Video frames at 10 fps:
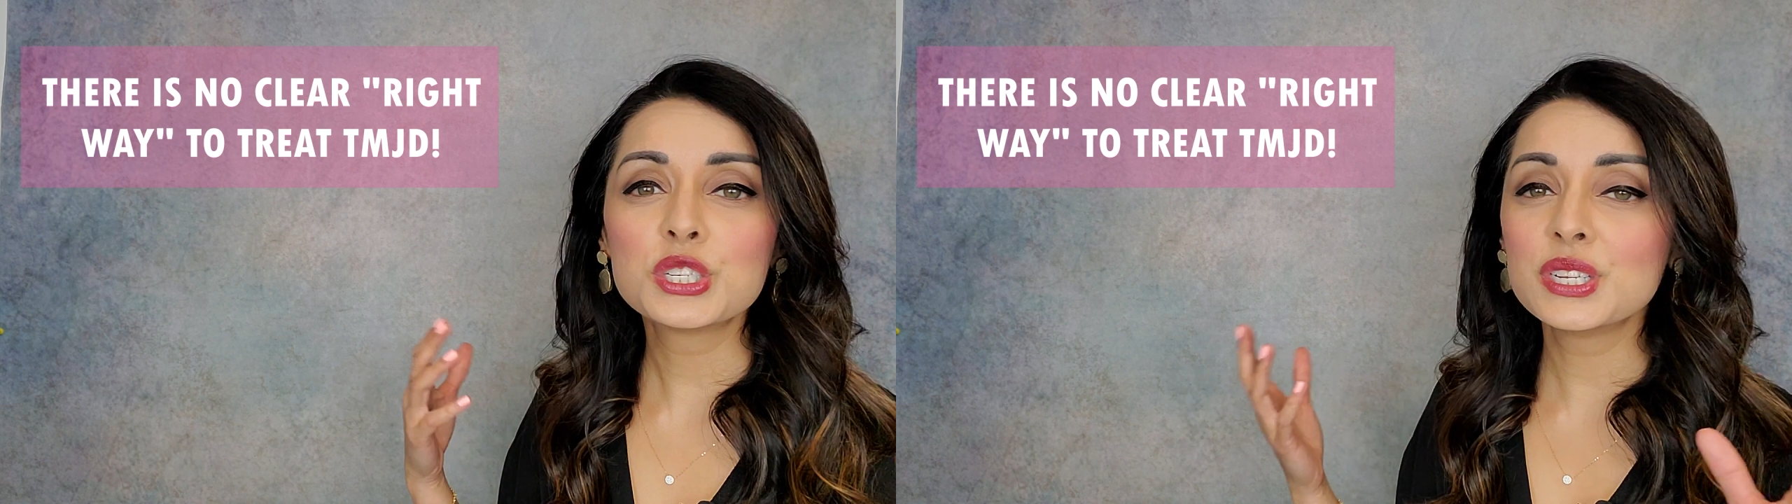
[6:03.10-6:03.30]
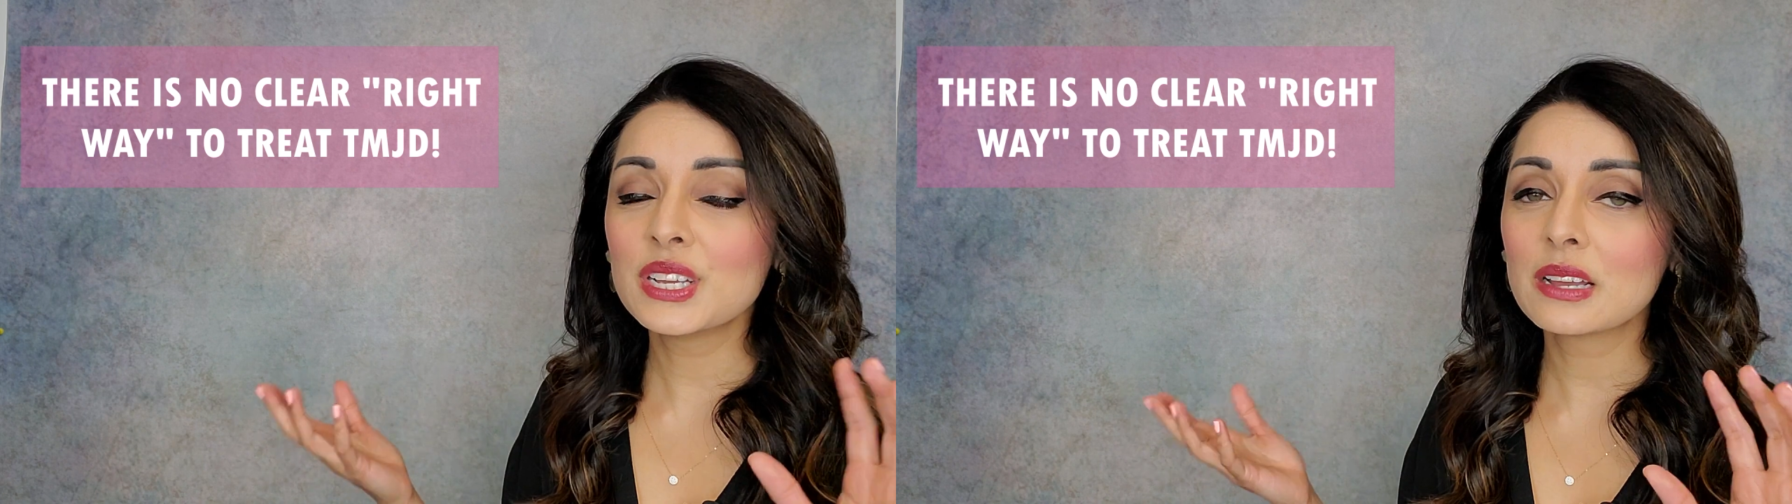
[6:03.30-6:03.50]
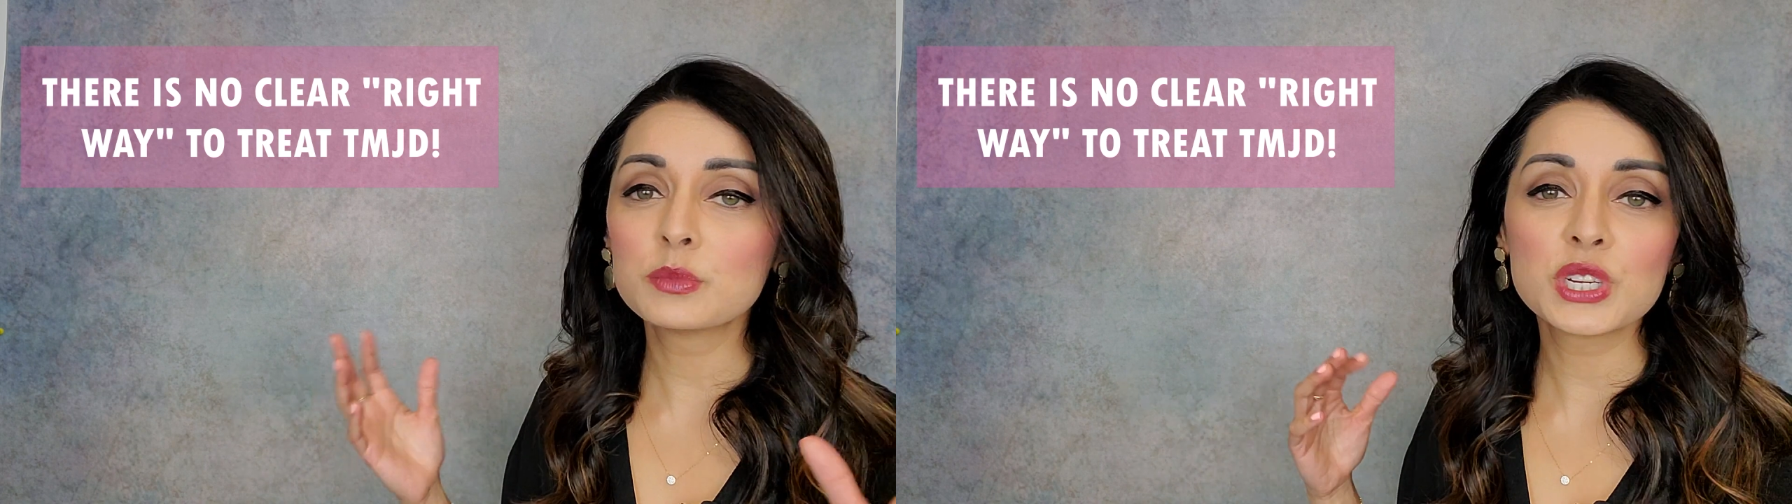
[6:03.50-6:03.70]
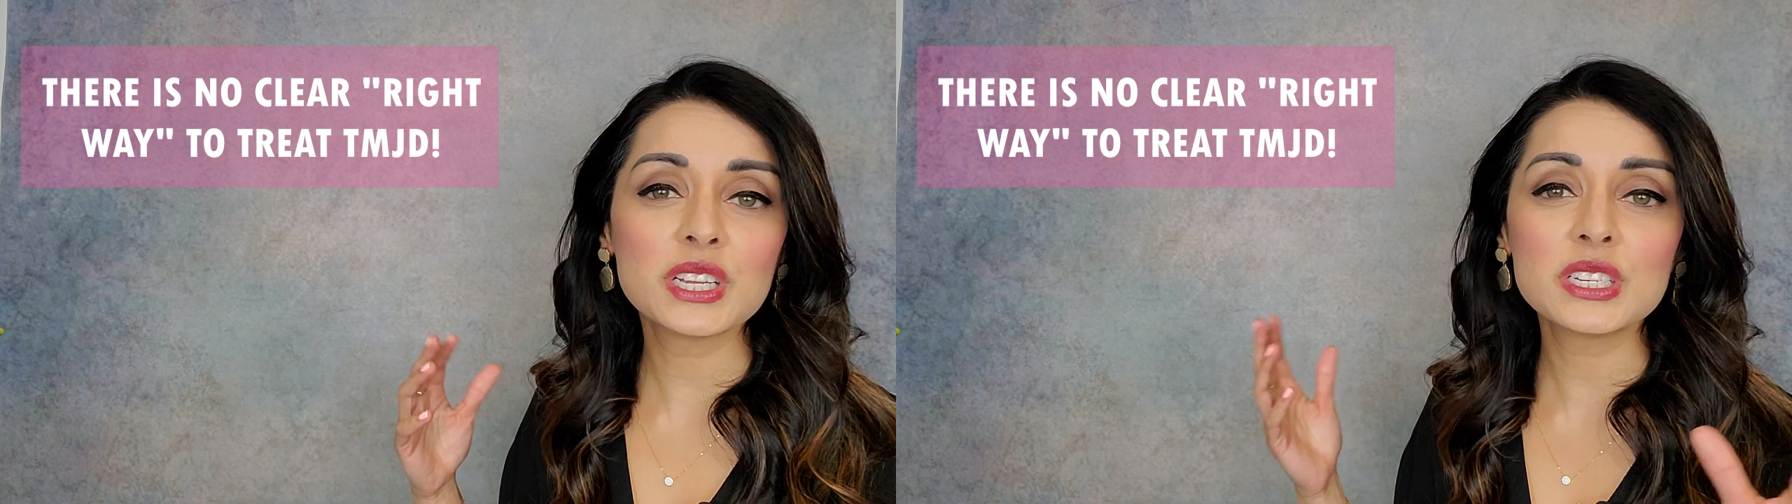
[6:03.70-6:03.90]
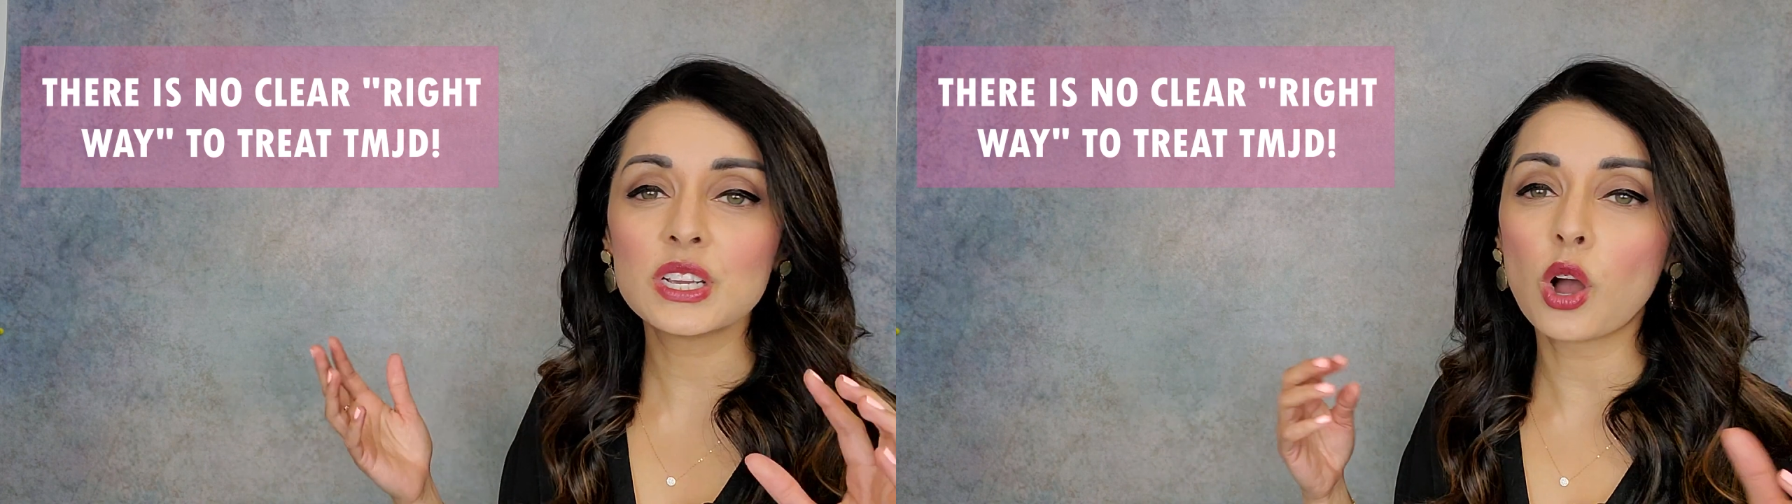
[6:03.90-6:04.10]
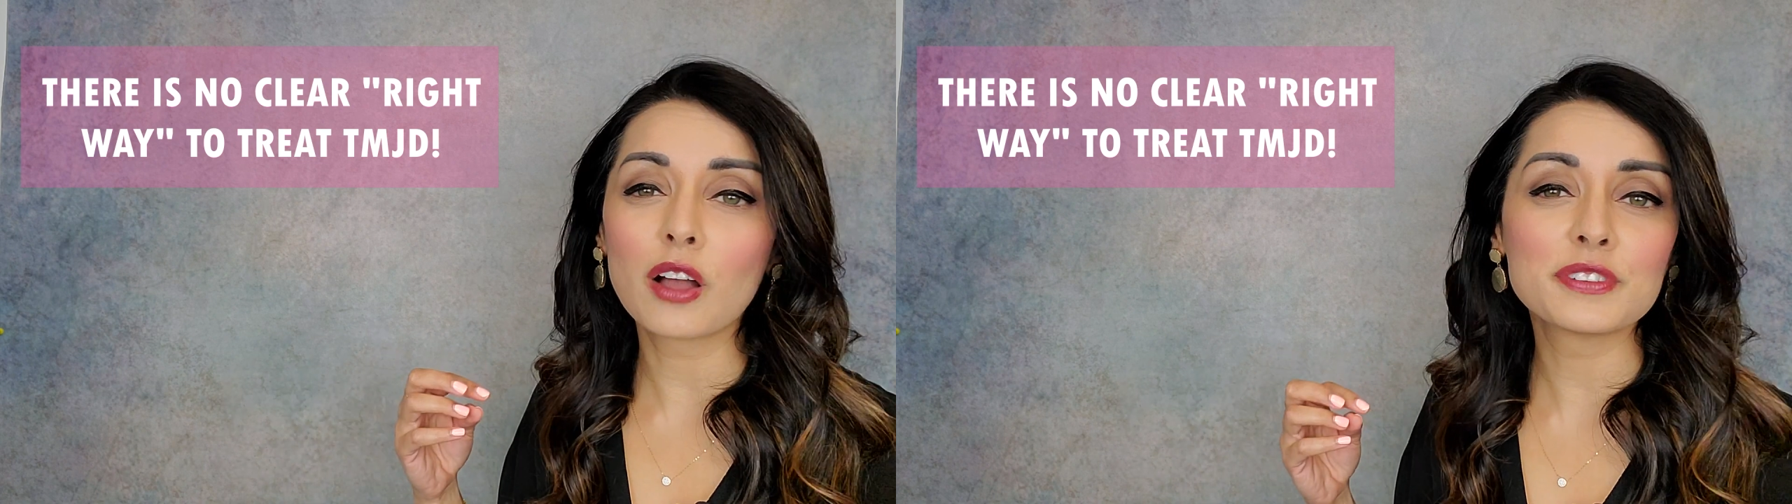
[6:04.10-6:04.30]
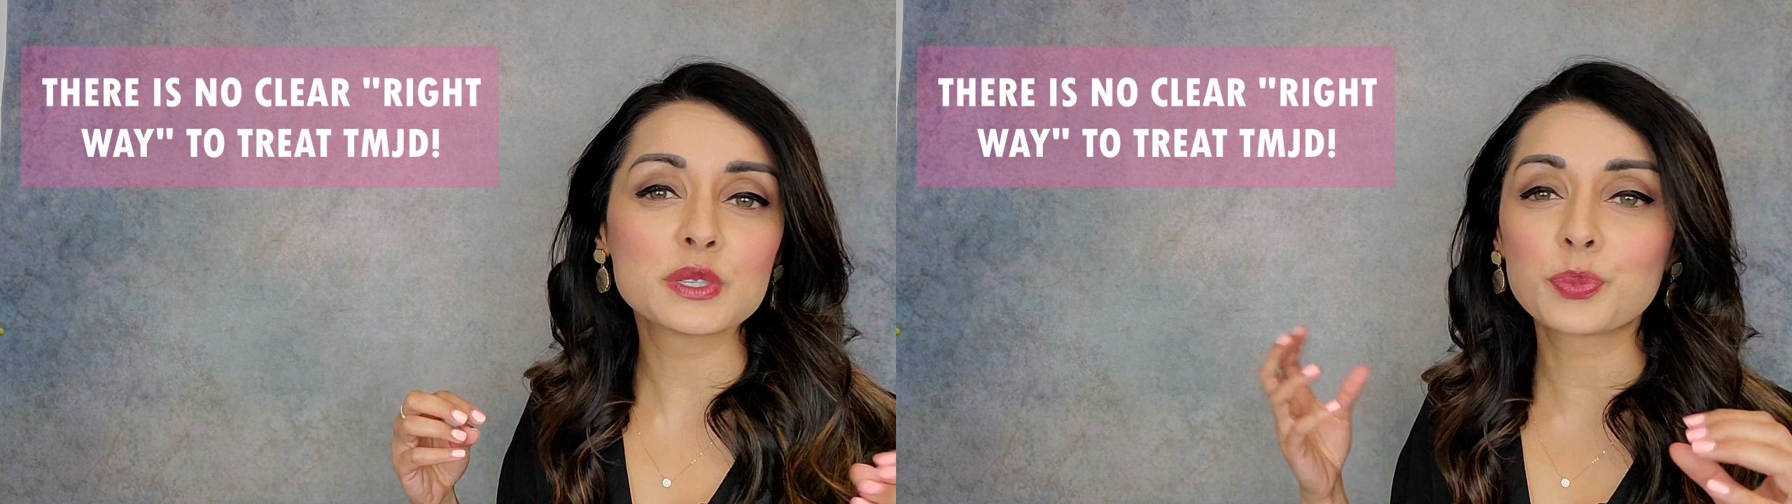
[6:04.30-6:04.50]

TMJD office